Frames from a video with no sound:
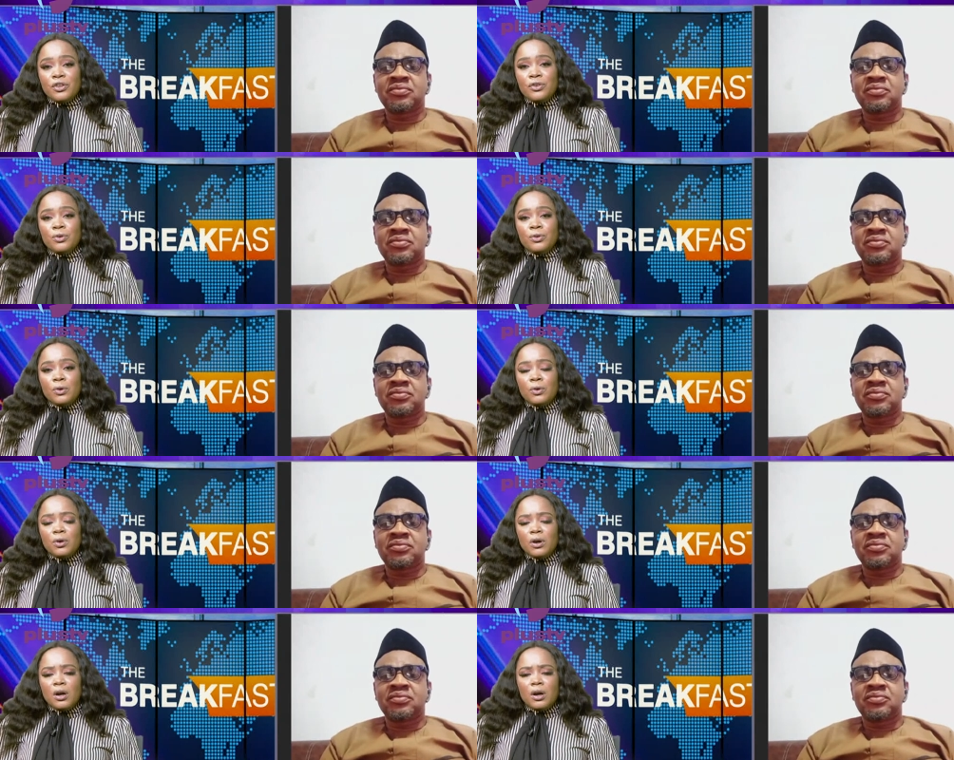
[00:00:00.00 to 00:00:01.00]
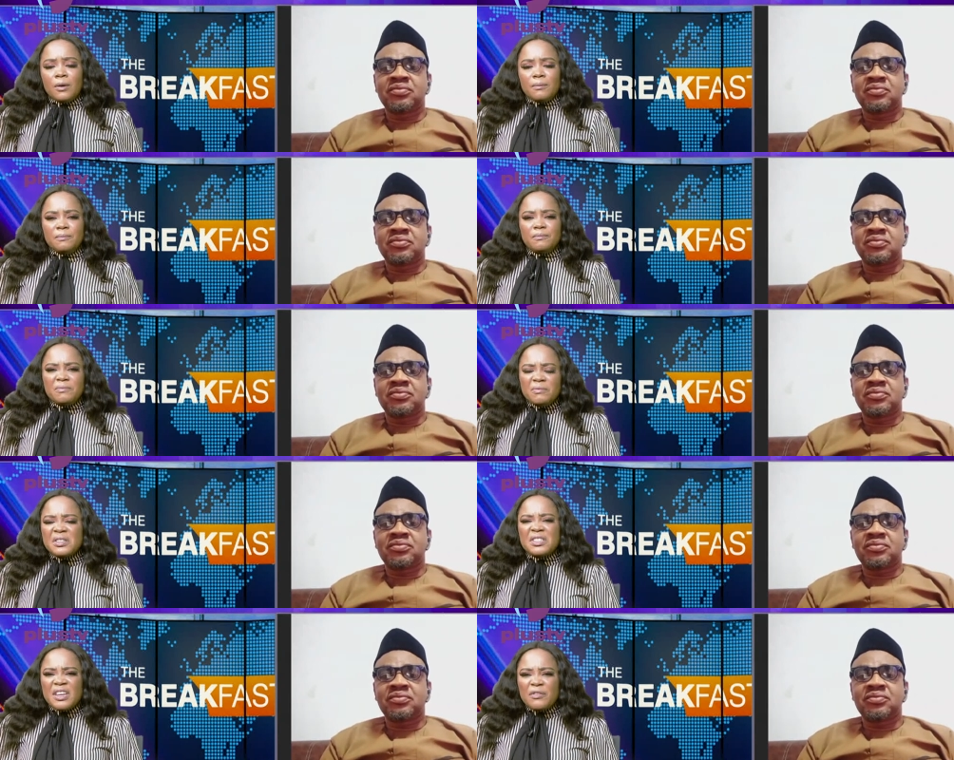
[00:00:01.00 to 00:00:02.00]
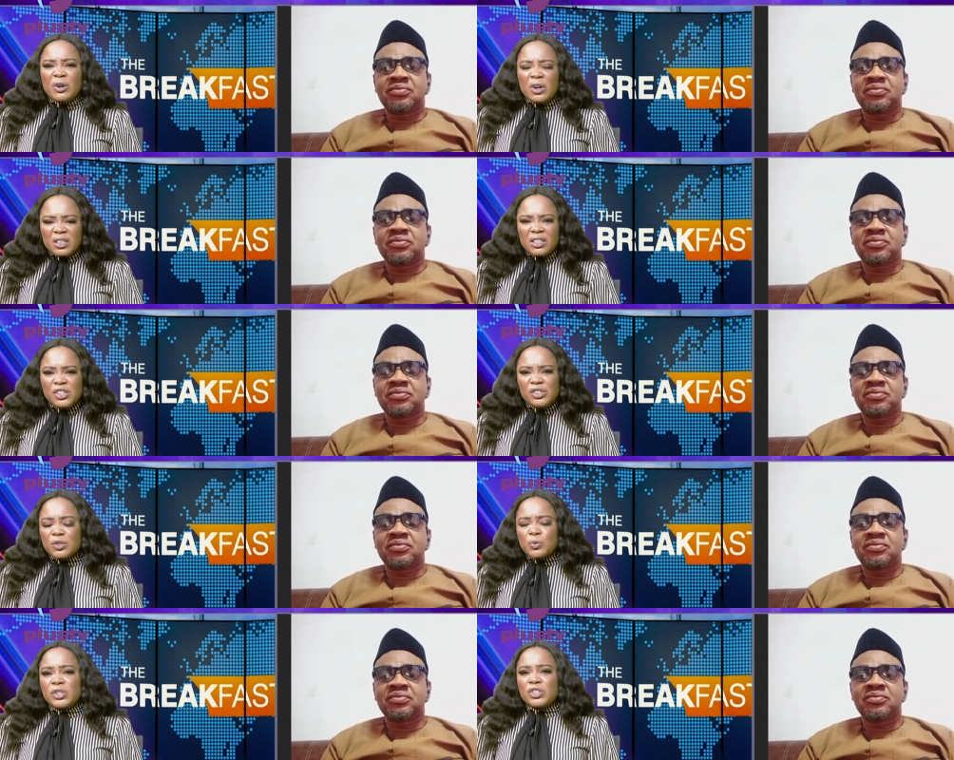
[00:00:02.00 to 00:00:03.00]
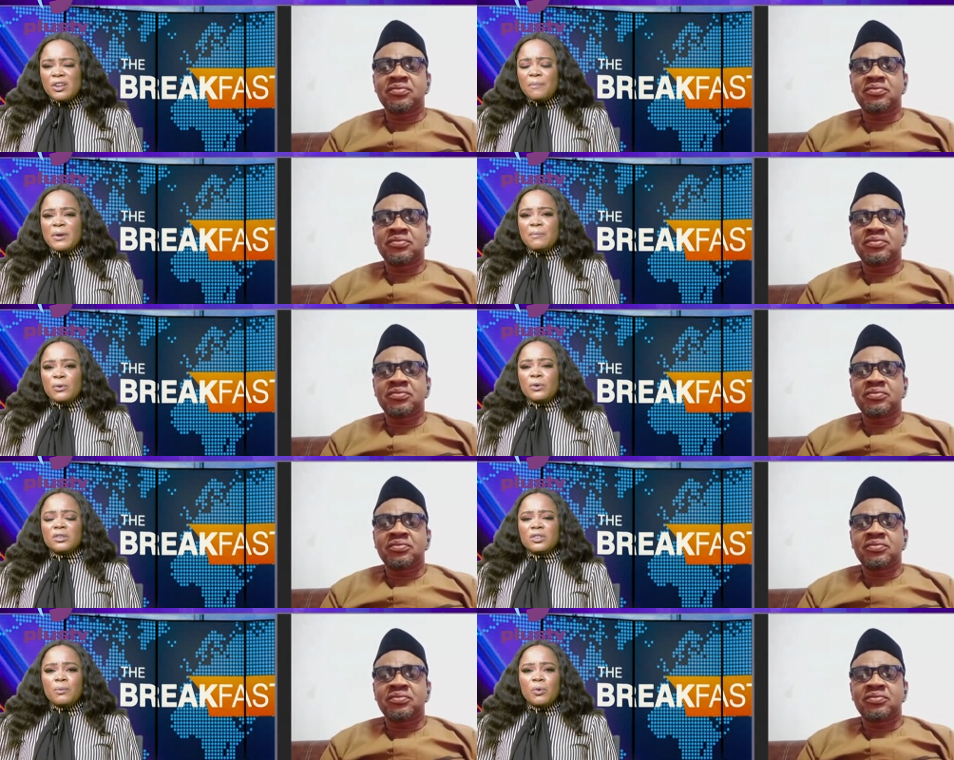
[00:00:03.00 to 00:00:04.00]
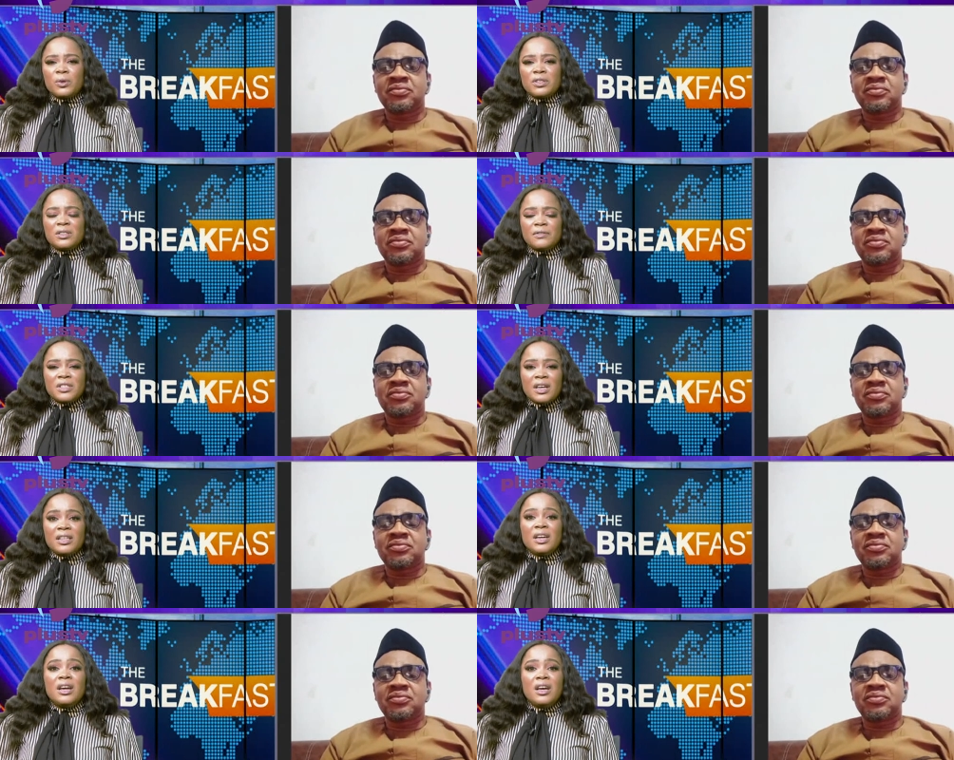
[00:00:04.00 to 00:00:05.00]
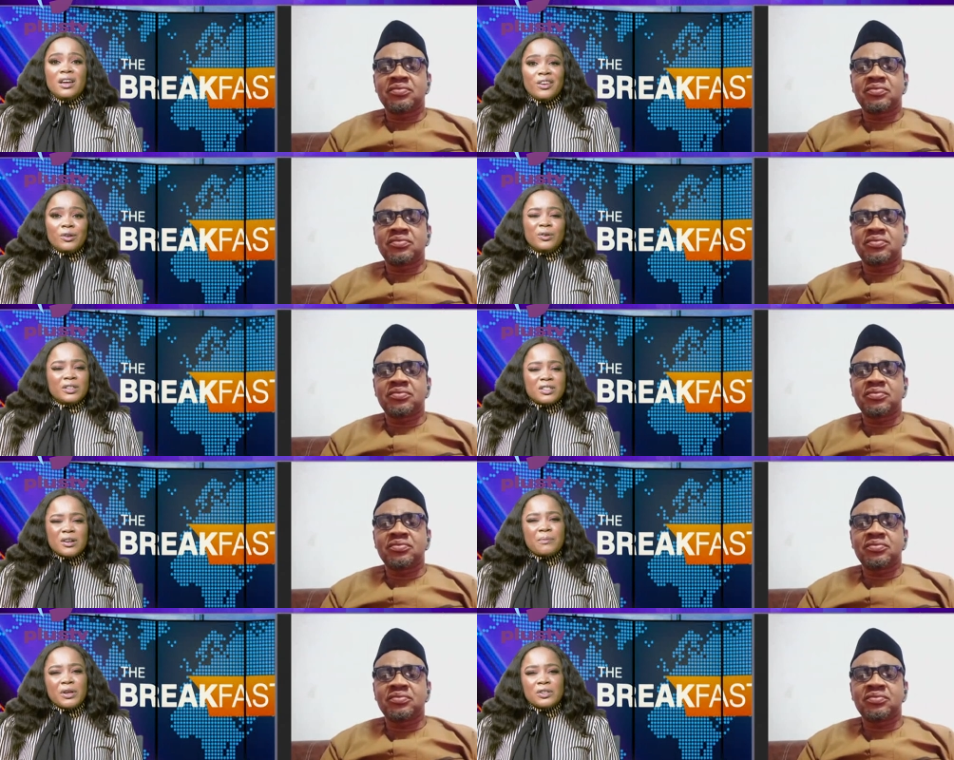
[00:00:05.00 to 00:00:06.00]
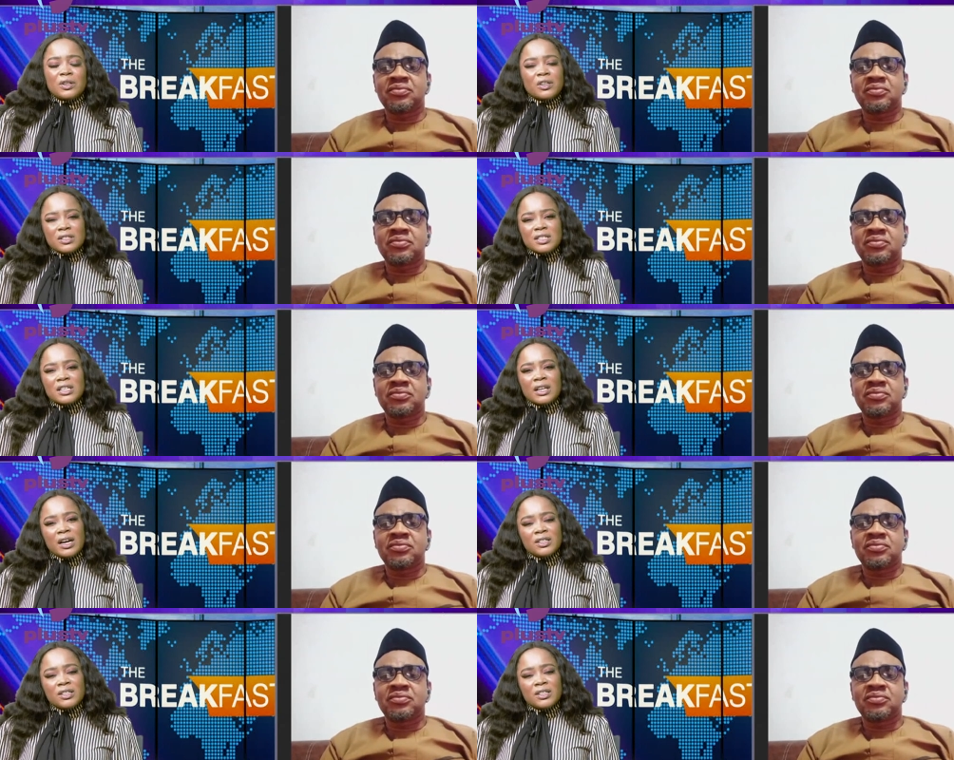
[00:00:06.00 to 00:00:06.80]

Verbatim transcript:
Speaker 1: you know, um, several conditions which some people and some quarters have said, you know, it's something to consider.